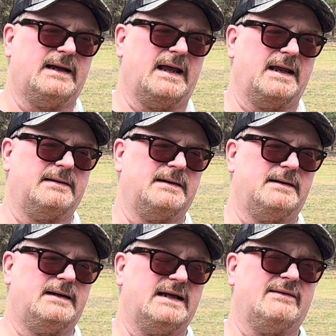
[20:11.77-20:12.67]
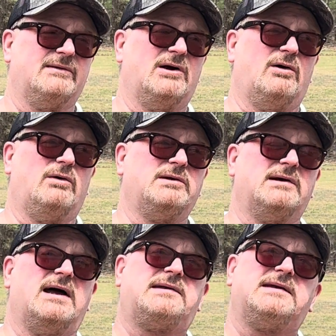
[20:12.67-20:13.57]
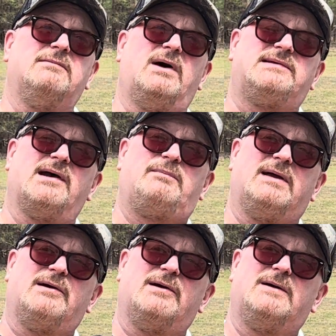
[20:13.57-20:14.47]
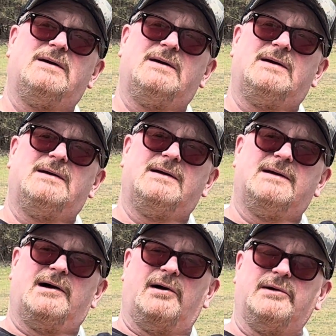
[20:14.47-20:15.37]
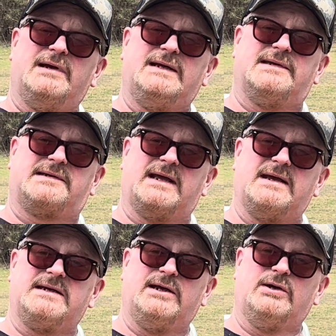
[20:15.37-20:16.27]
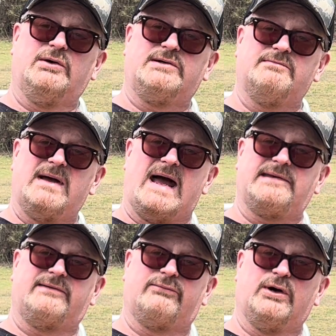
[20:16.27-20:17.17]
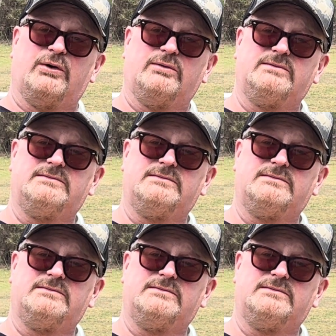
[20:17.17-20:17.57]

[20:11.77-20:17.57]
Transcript: And even though you're not seeing much up here, underneath it's getting huge, massive root.